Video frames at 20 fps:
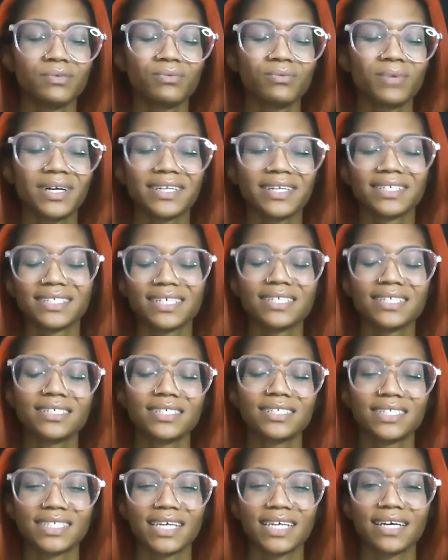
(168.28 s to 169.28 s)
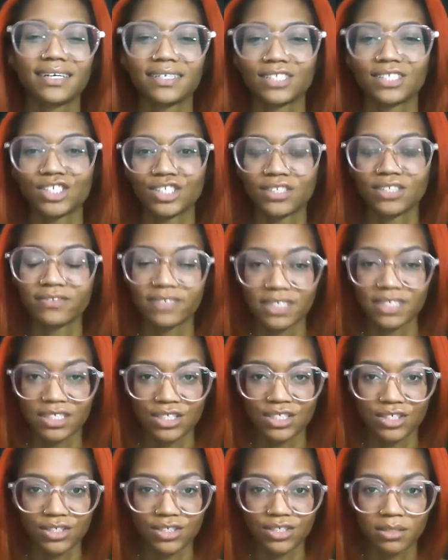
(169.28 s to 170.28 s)
right because that's going to take a shift in
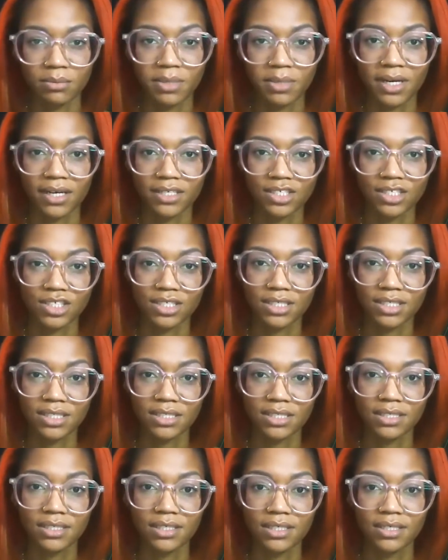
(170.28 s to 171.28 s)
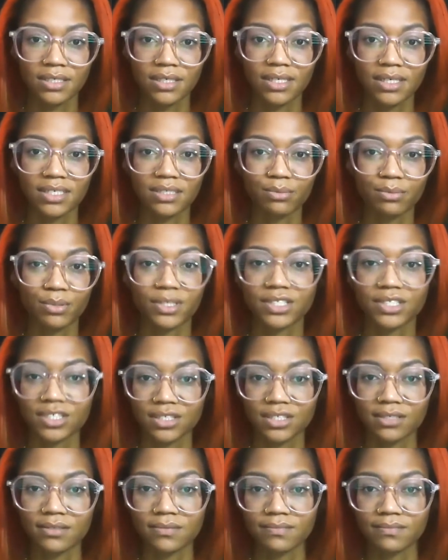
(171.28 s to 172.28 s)
your subconscious
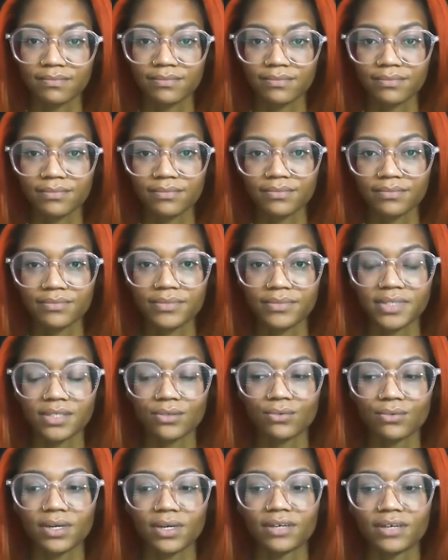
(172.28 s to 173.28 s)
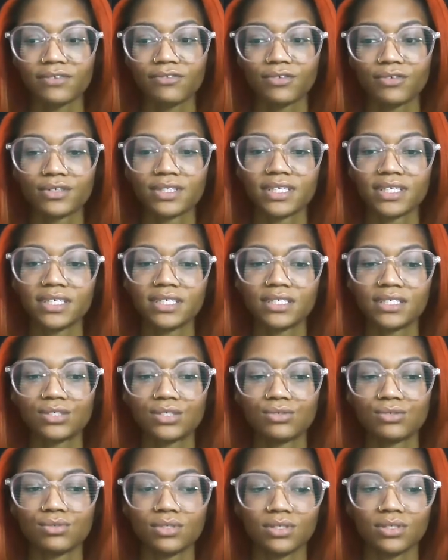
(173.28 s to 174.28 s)
expression right for things
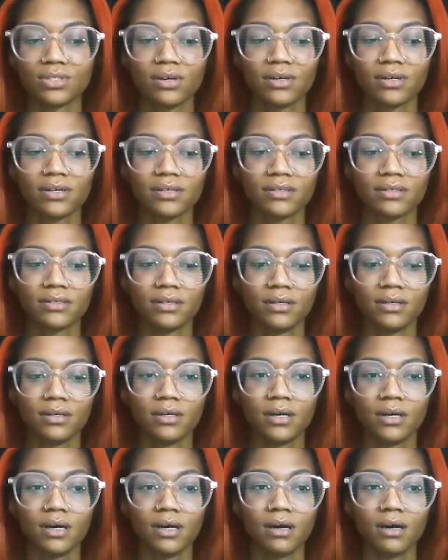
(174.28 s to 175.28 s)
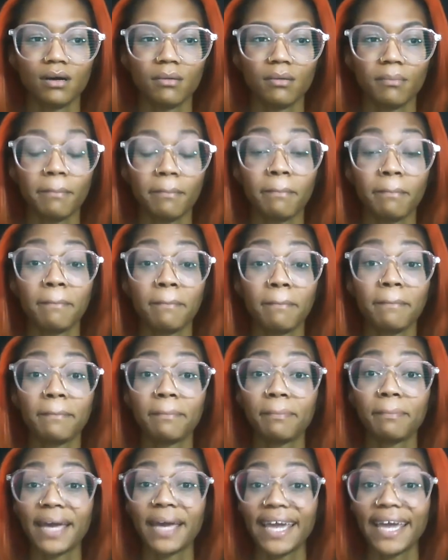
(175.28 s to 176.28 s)
to start um,
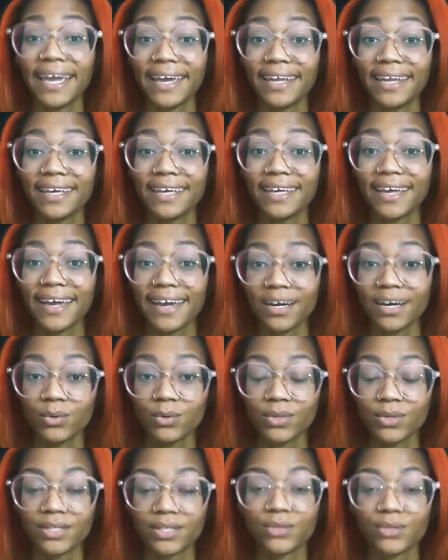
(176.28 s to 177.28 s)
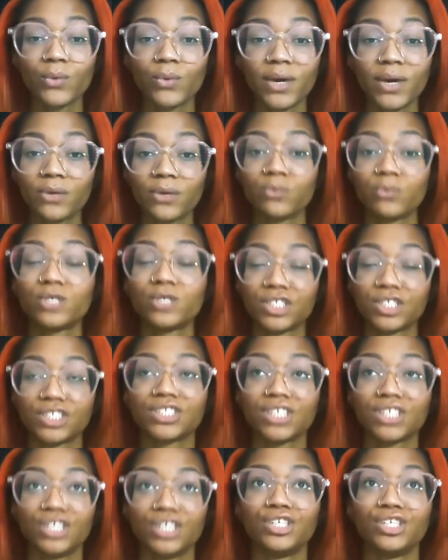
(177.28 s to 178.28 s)
panning out in the way in which
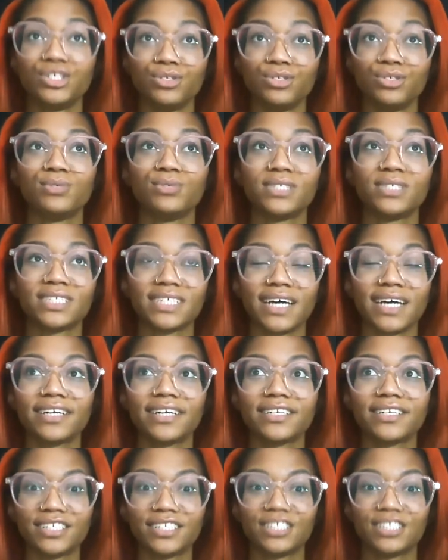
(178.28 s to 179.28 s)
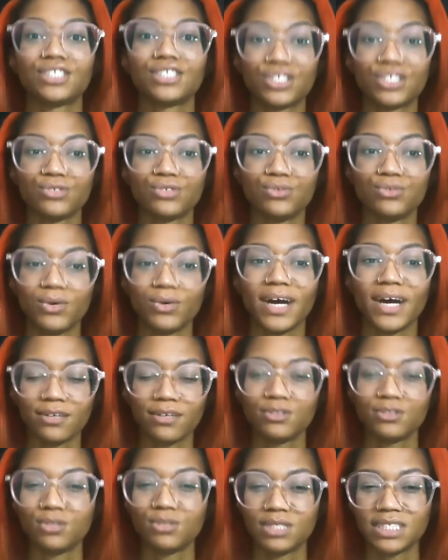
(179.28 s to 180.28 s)
you desire it to, how
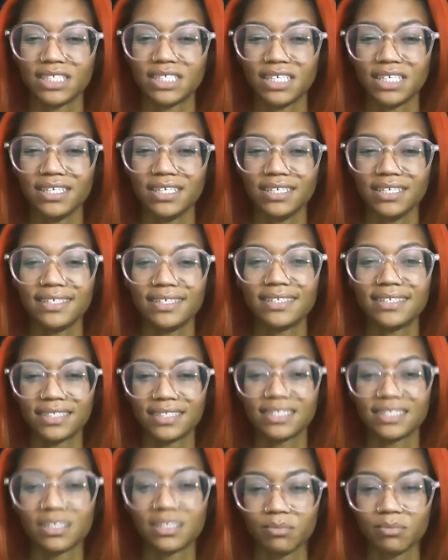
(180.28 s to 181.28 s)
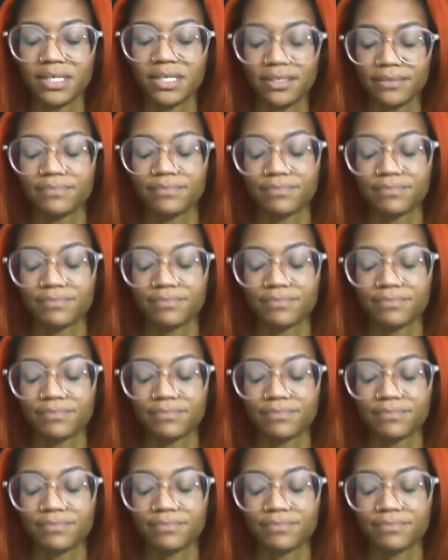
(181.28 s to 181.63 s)
you see it to be.